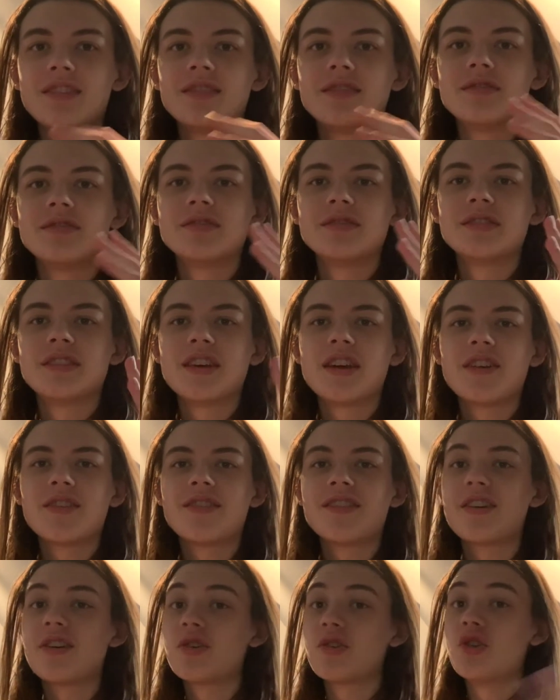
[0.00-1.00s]
There
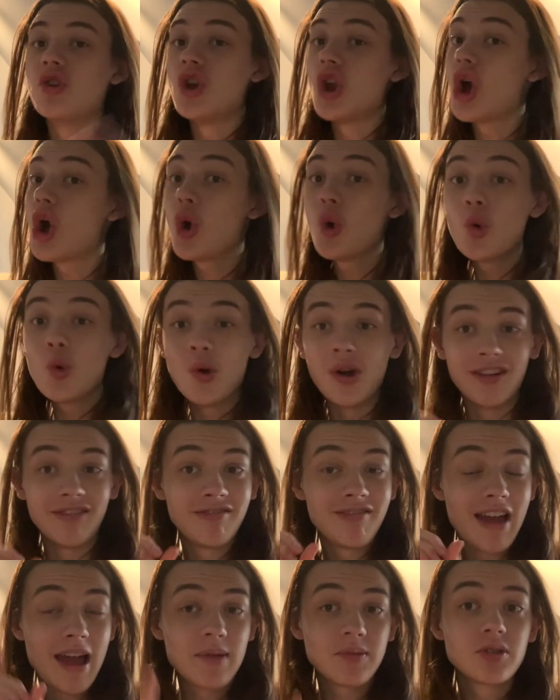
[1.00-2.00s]
are no
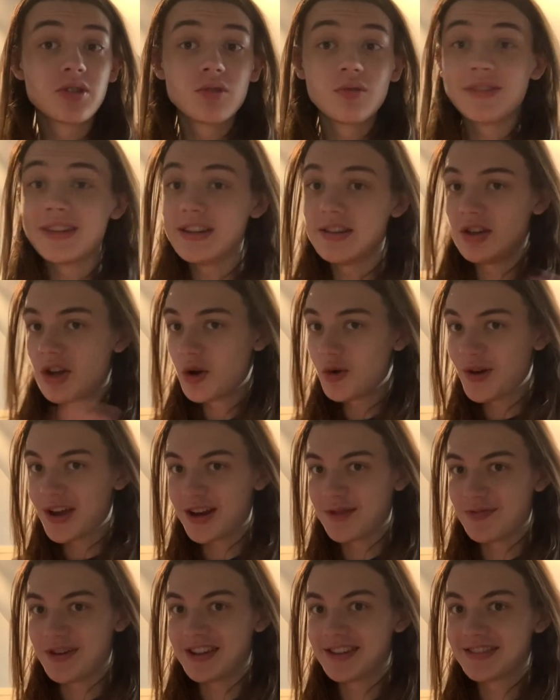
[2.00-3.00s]
absolutely no
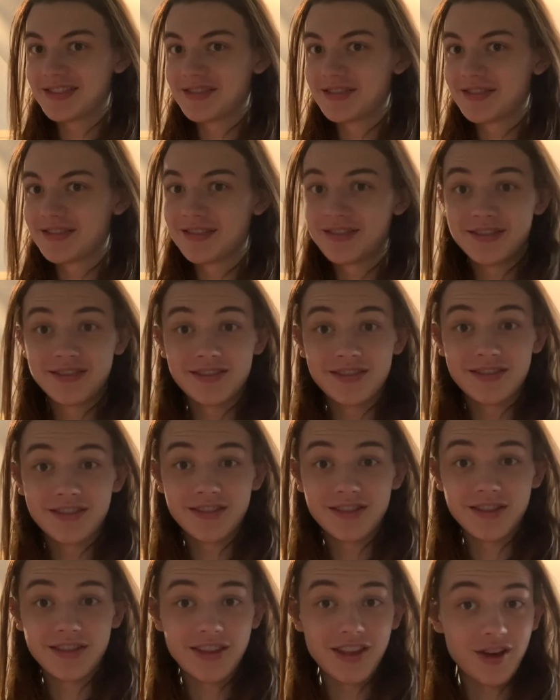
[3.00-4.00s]
enemies
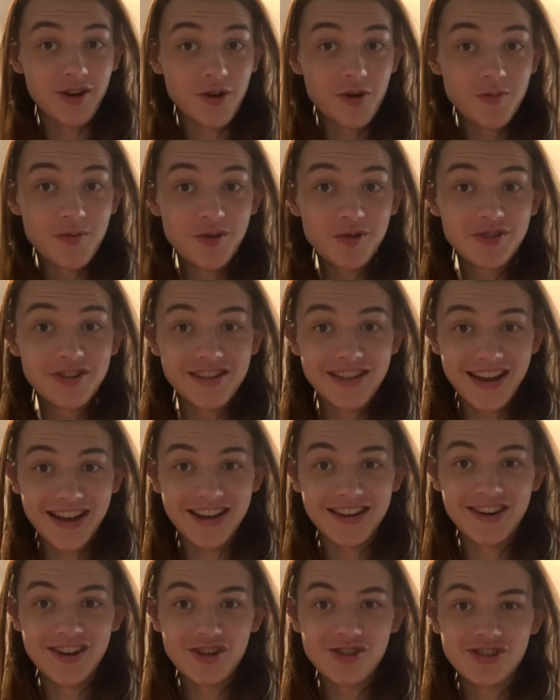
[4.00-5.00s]
that are immune to that
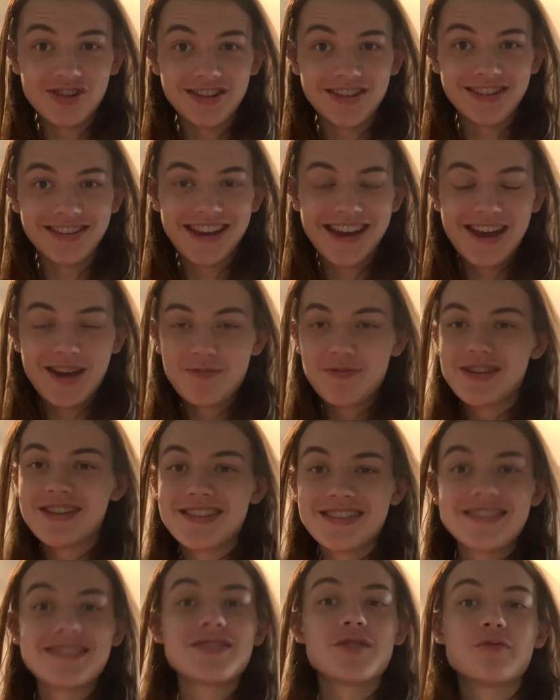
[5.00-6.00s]
condition, because
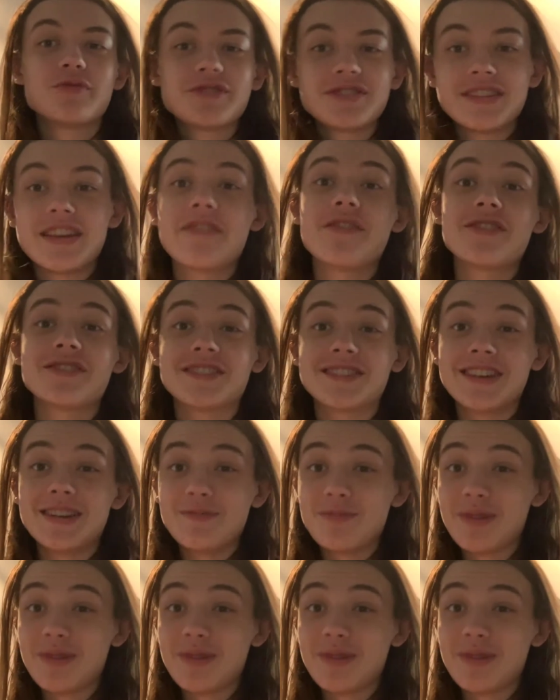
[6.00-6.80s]
it's almost never seen by